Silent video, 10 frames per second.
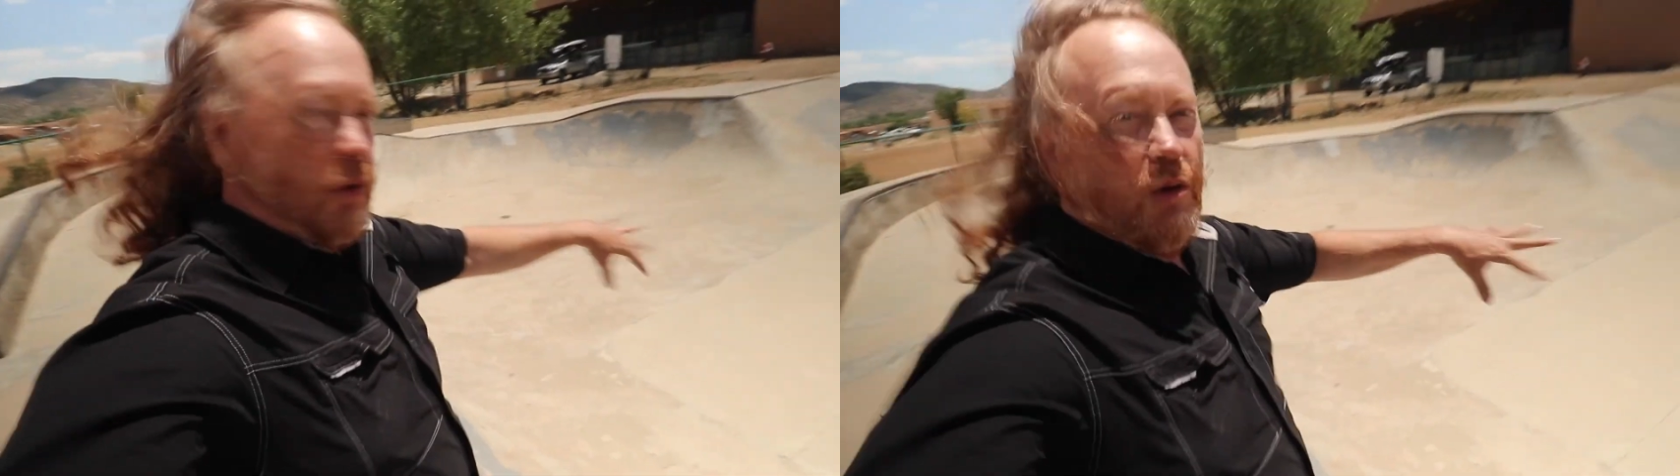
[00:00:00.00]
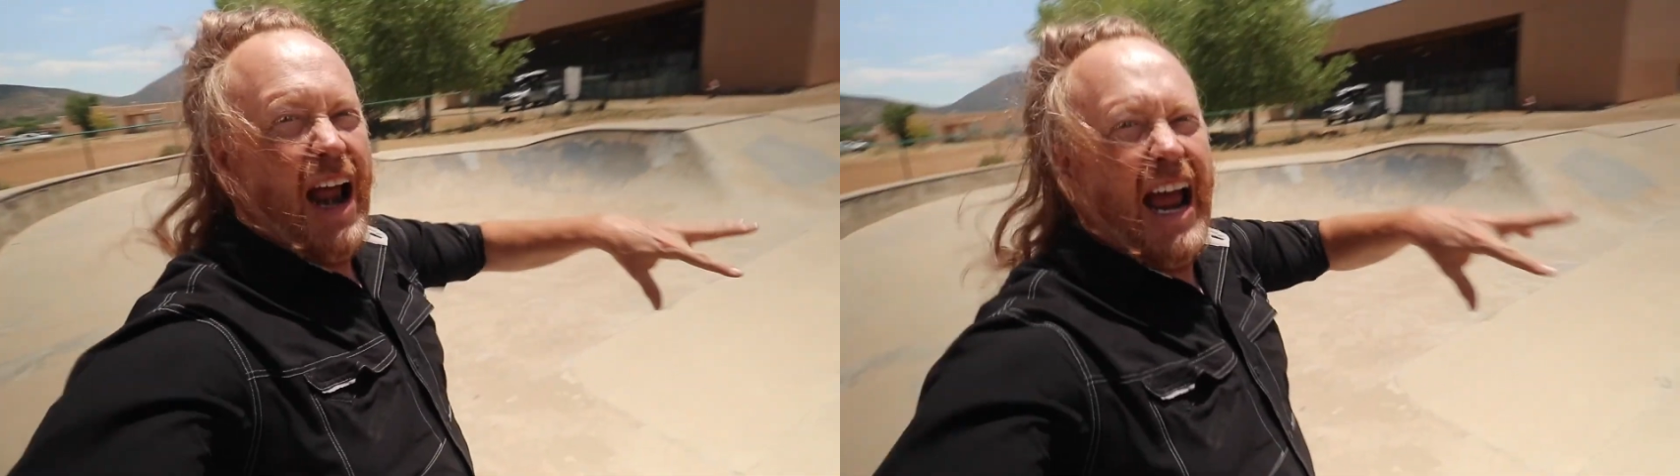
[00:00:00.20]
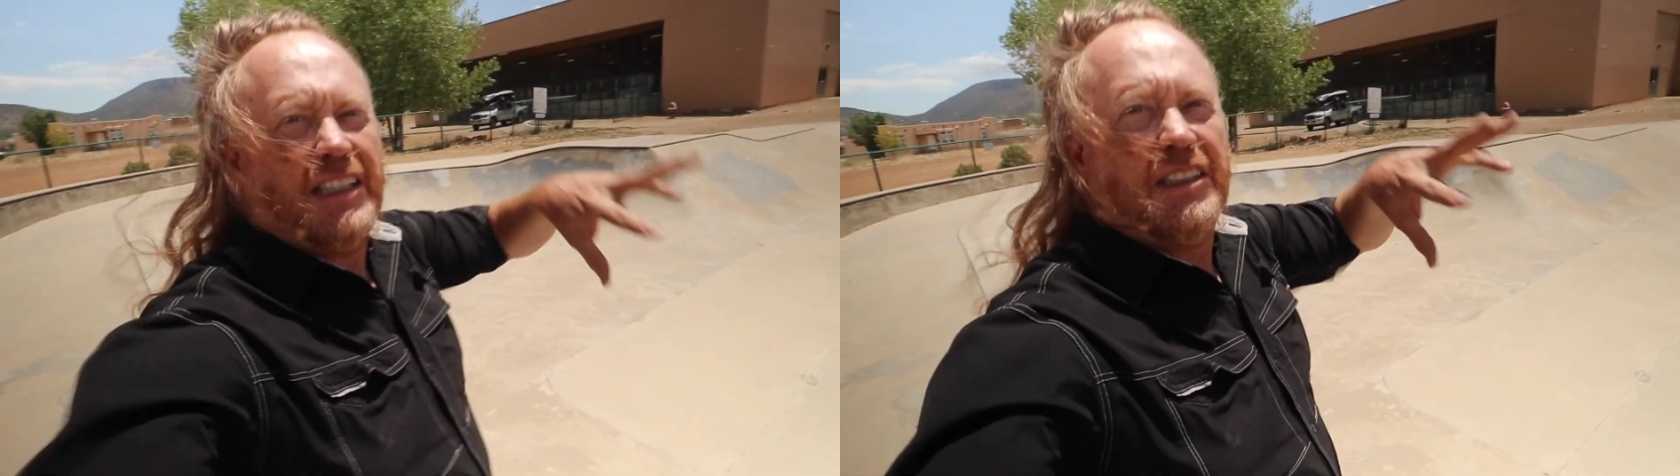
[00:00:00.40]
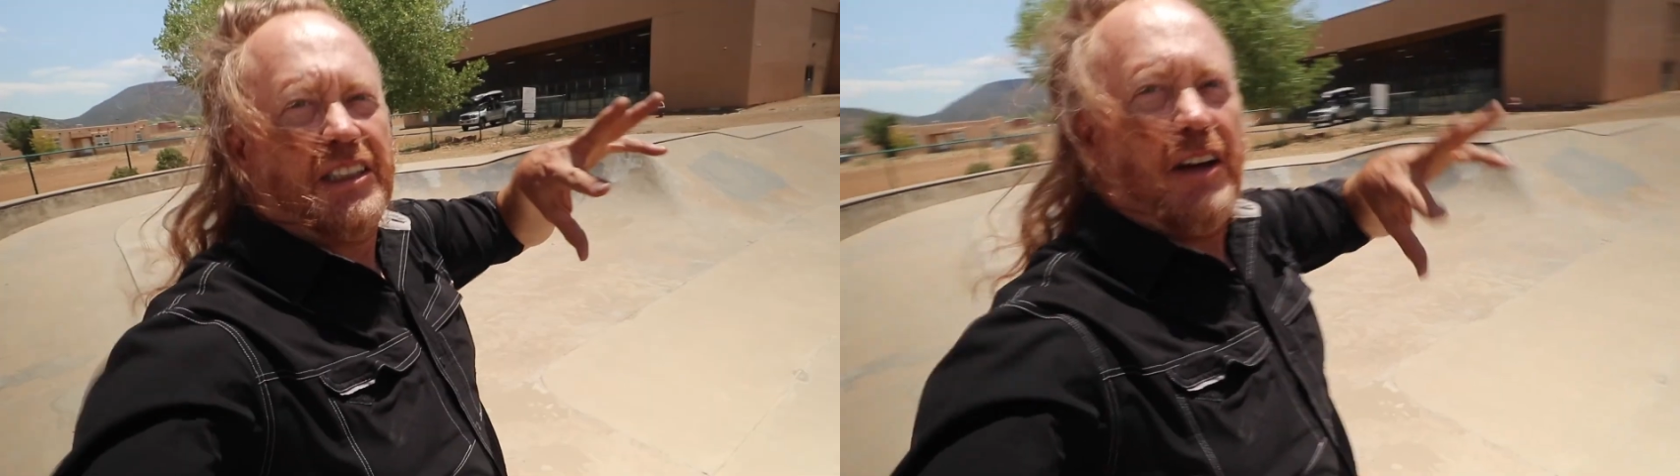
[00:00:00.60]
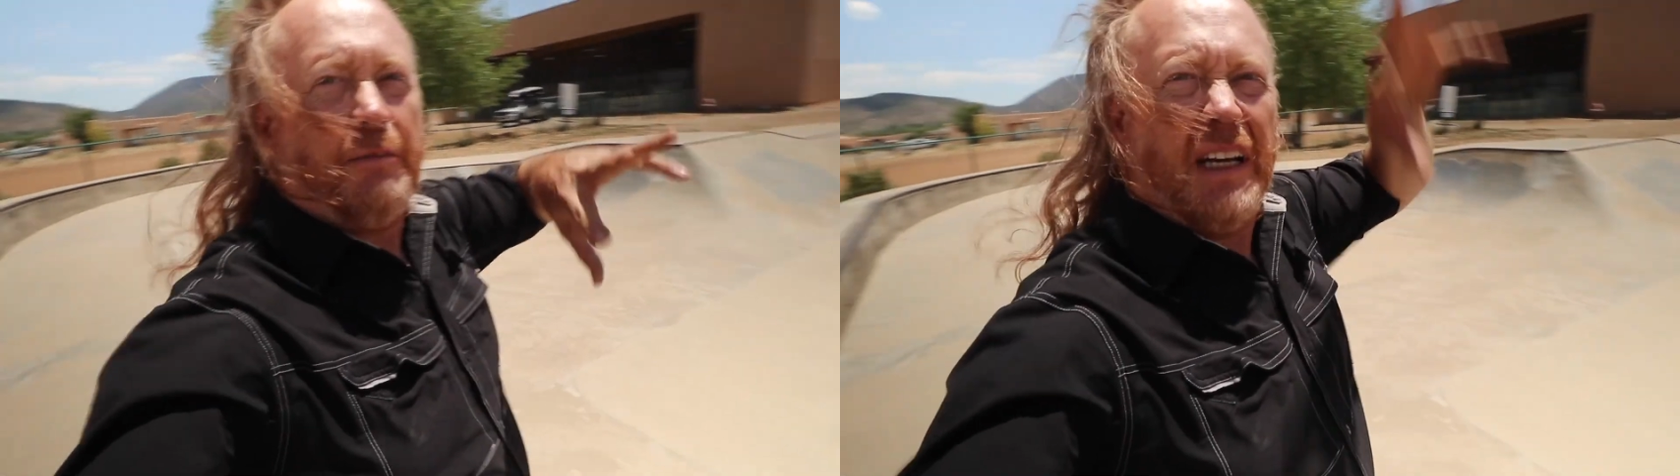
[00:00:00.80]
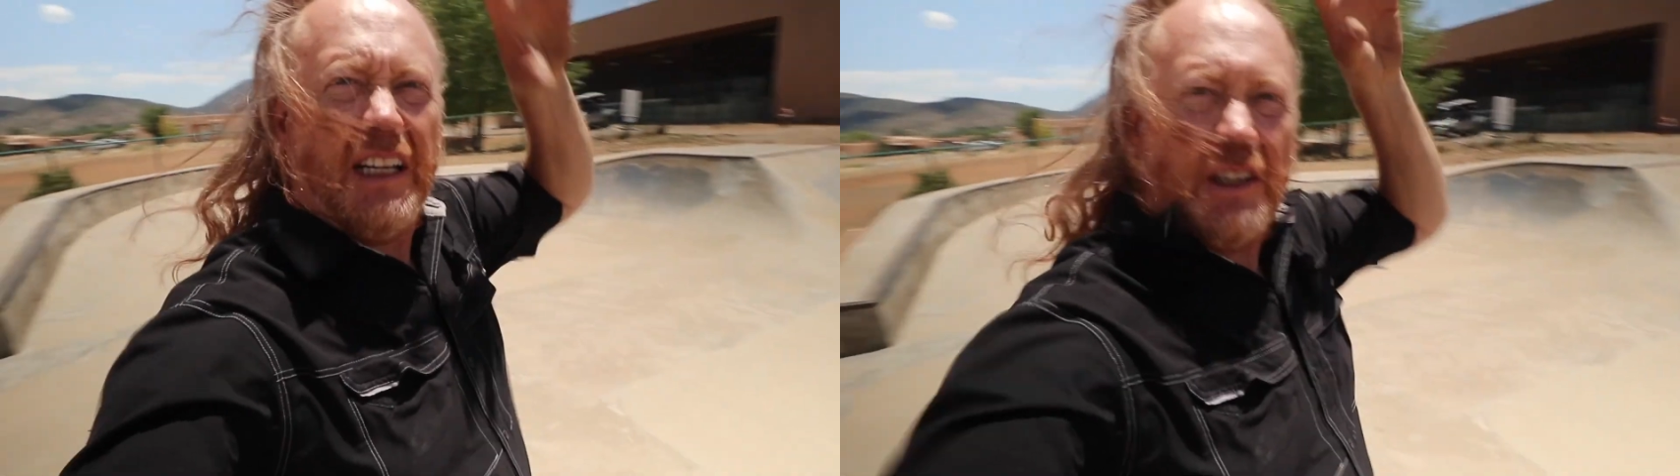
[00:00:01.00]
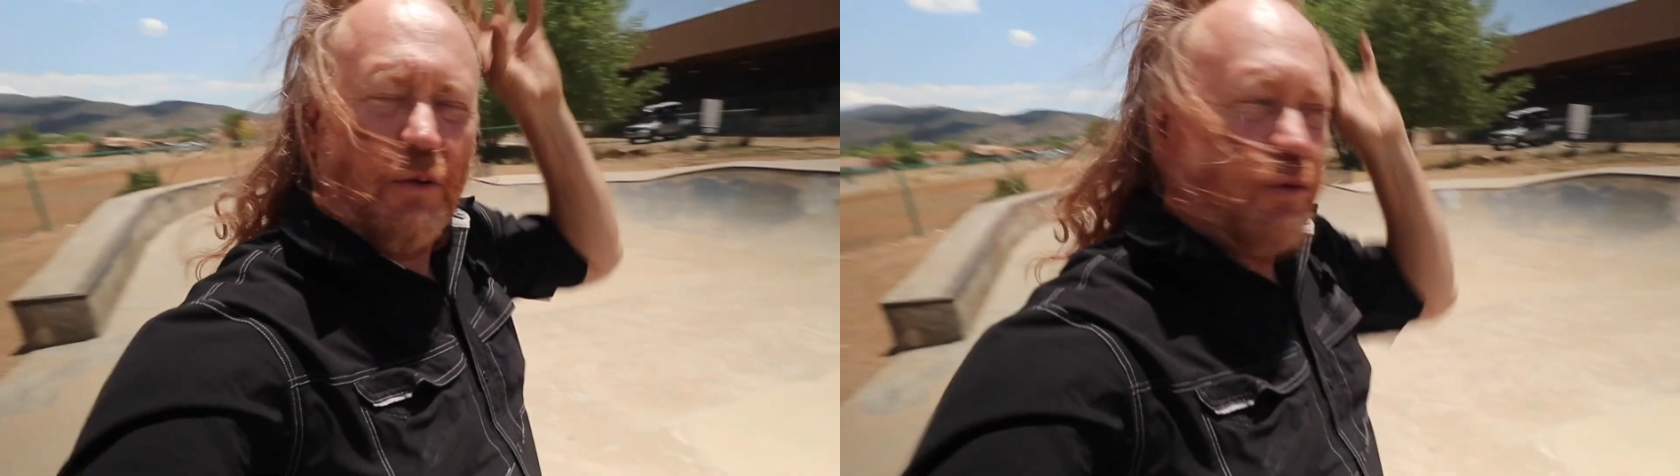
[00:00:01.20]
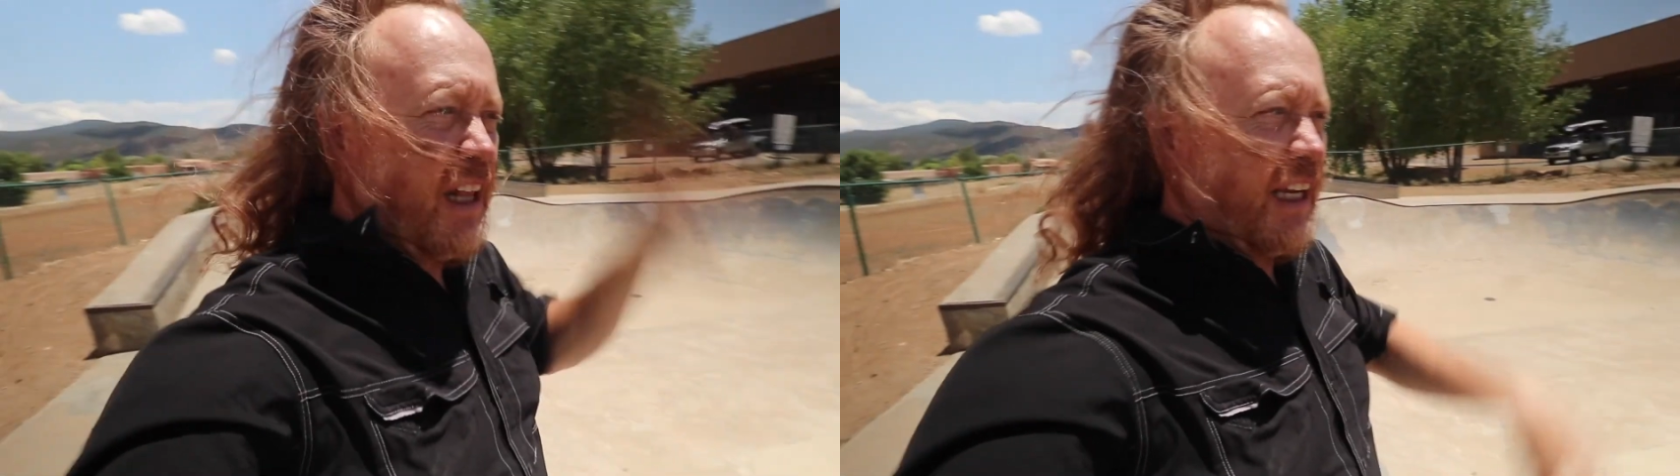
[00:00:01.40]
cracks and stuff, but it's a
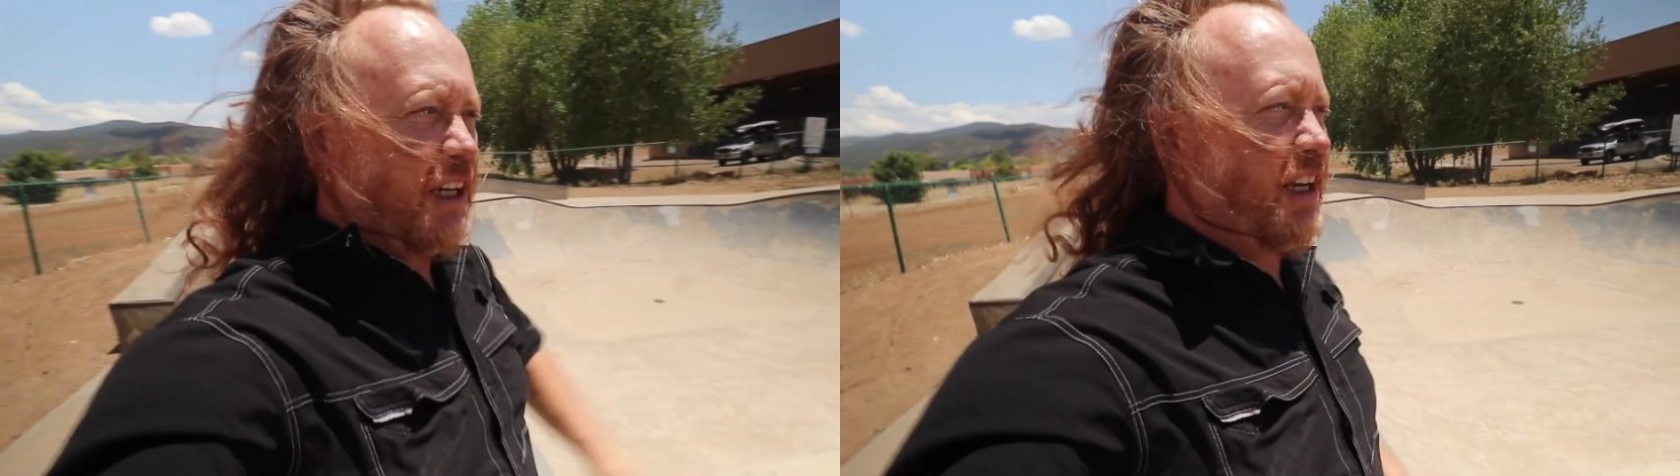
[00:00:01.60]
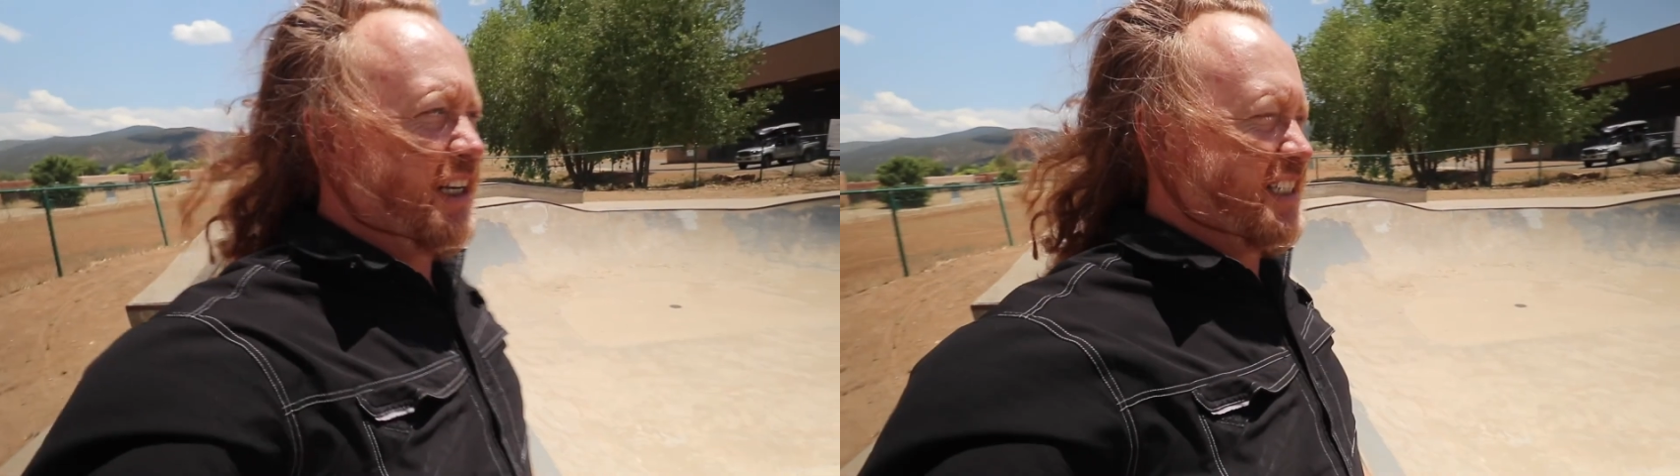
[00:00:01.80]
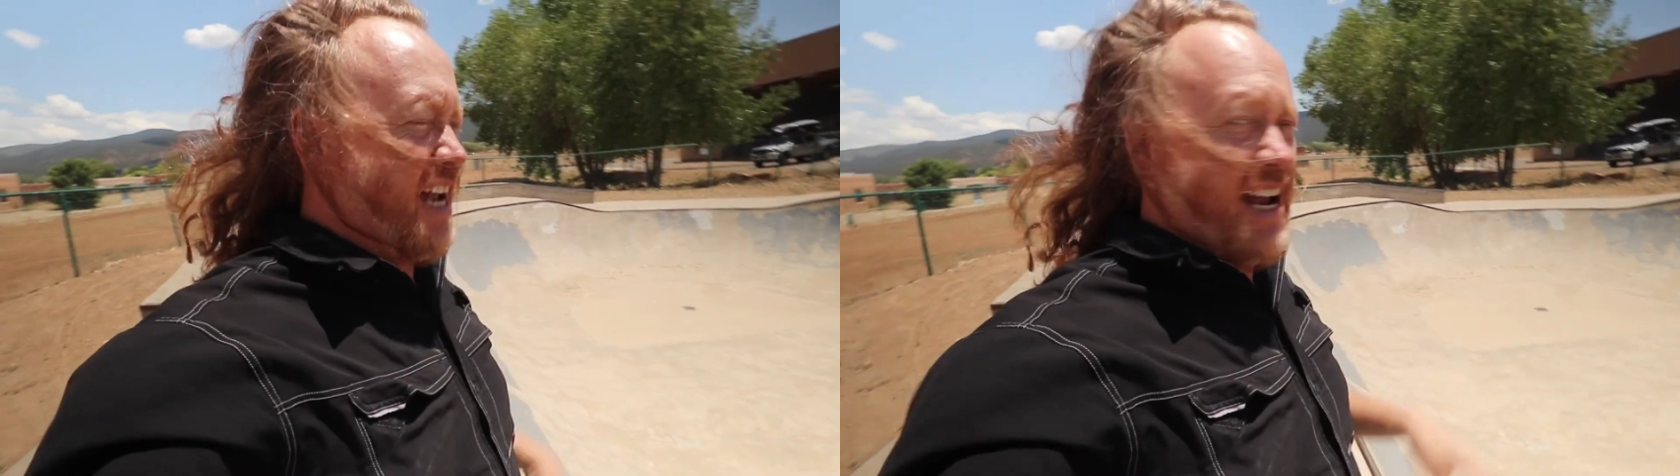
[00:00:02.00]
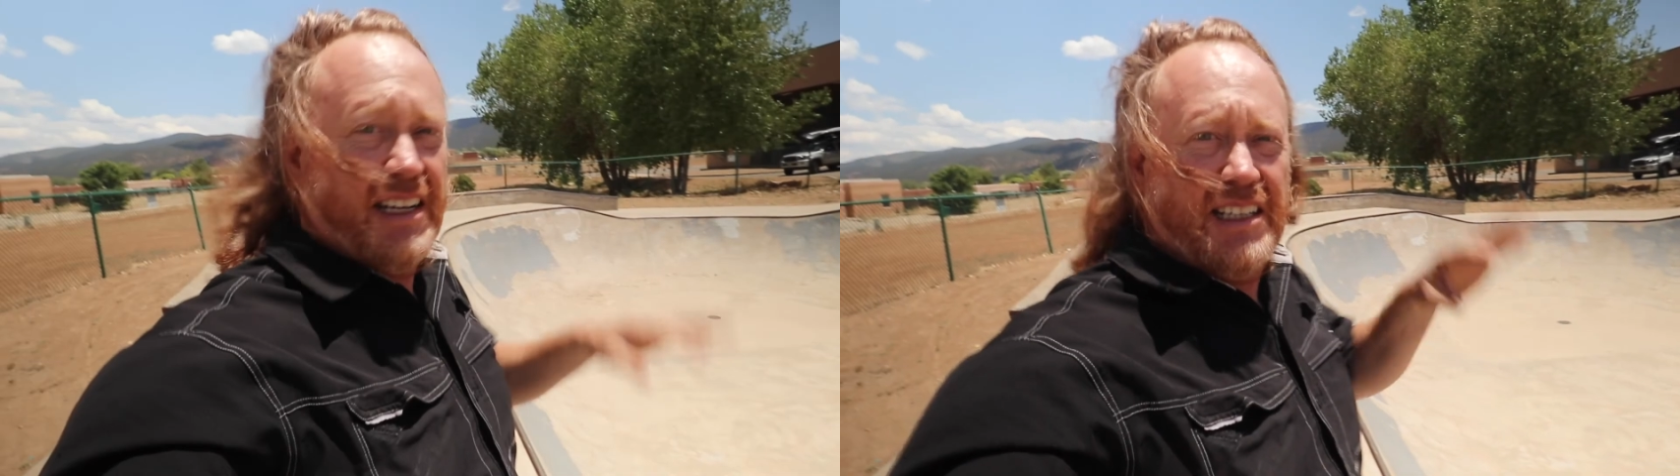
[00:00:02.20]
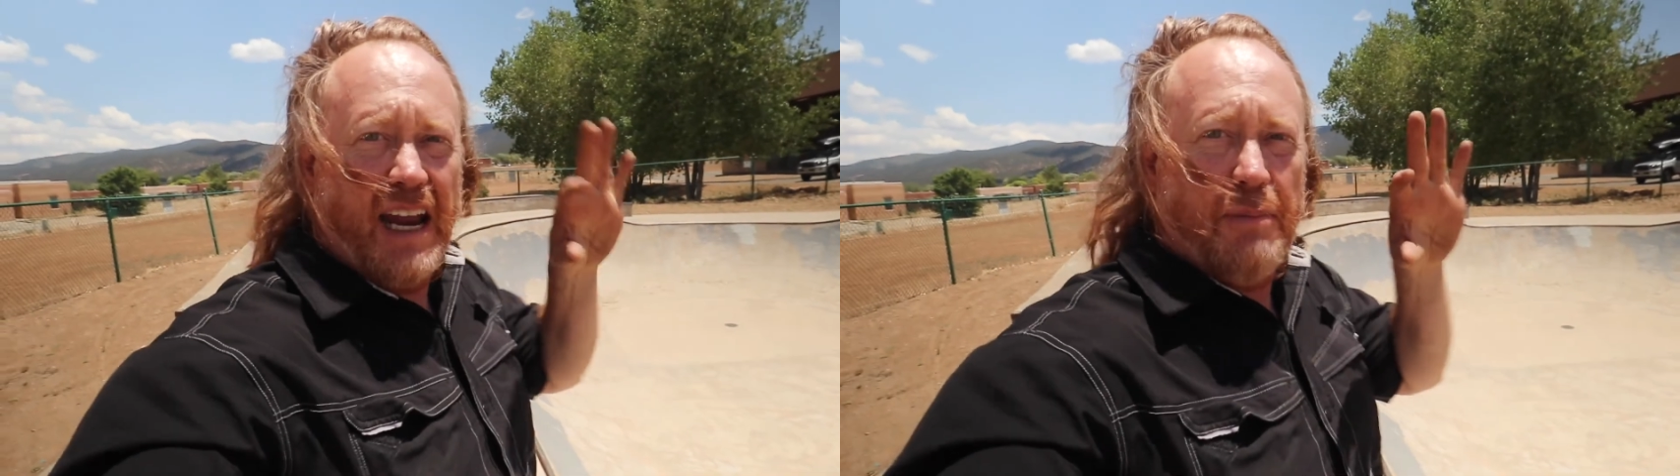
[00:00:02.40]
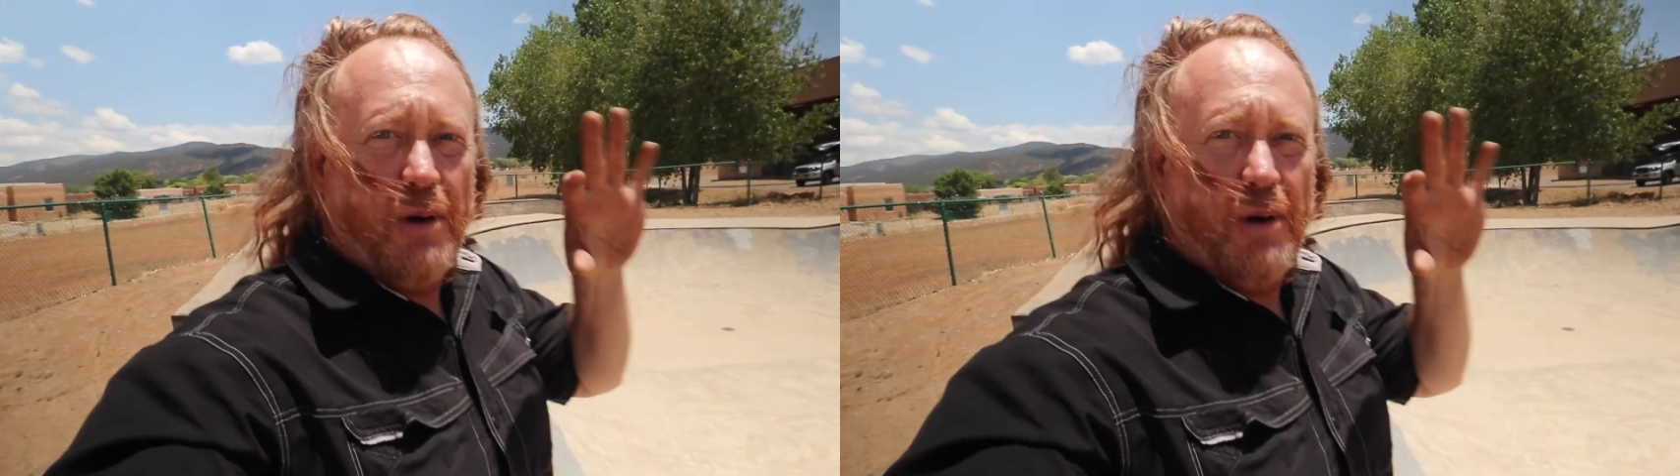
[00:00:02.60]
really good design skate